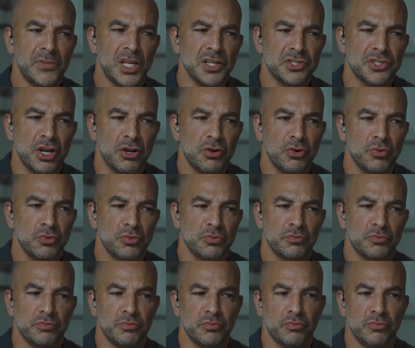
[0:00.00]
so,
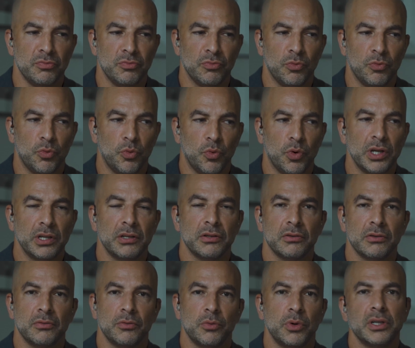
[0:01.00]
what
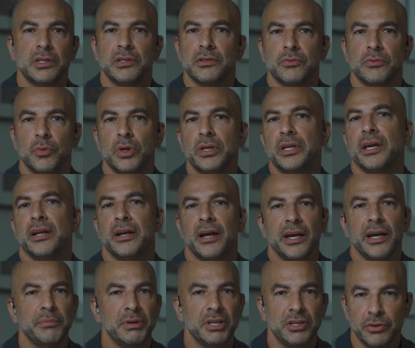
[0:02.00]
what what can
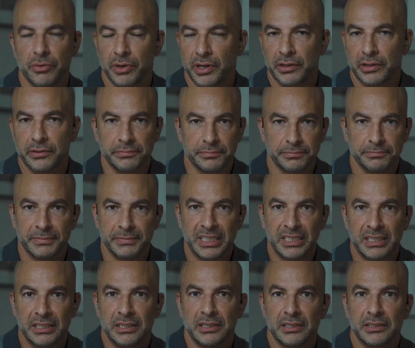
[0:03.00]
I be doing
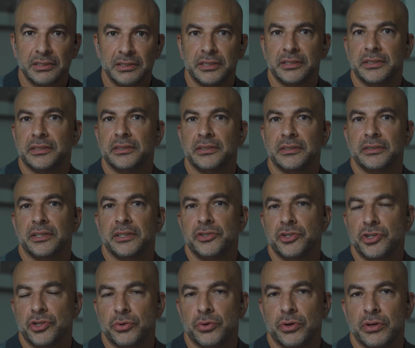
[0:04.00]
to
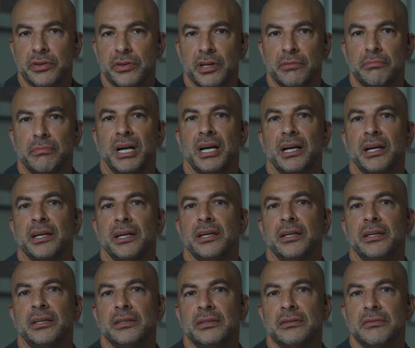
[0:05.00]
ensure that
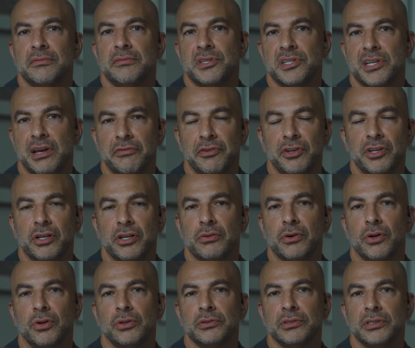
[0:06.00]
my seven year
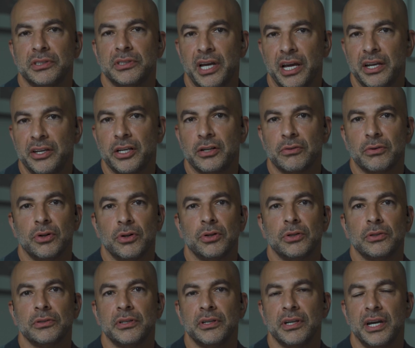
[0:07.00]
old, ten year
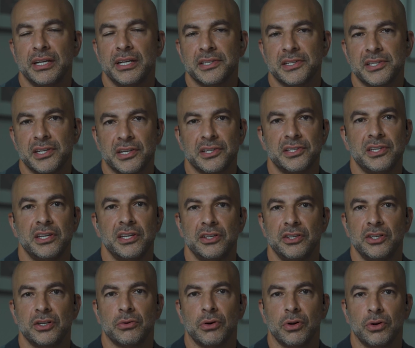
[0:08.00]
old, and sixteen
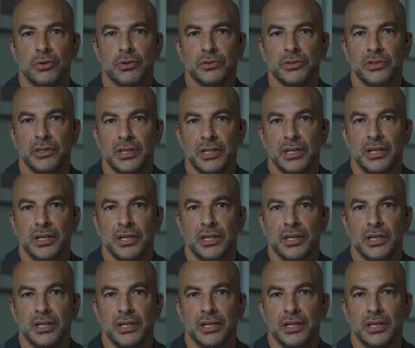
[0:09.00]
year old